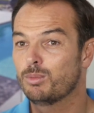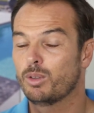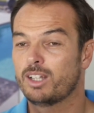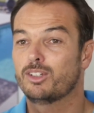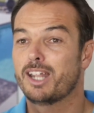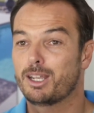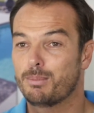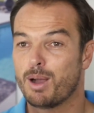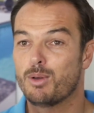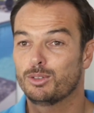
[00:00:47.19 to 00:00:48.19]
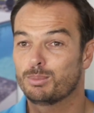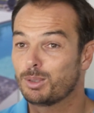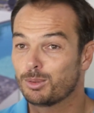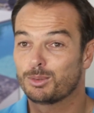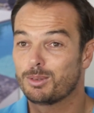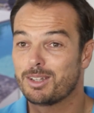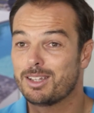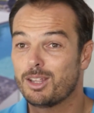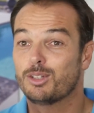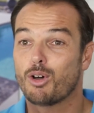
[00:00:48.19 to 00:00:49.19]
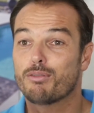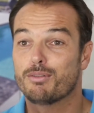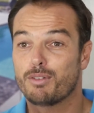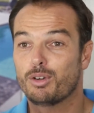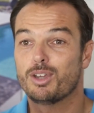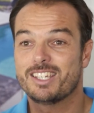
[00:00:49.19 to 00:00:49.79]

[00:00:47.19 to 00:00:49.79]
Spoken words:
well, that's an added bonus because it's often very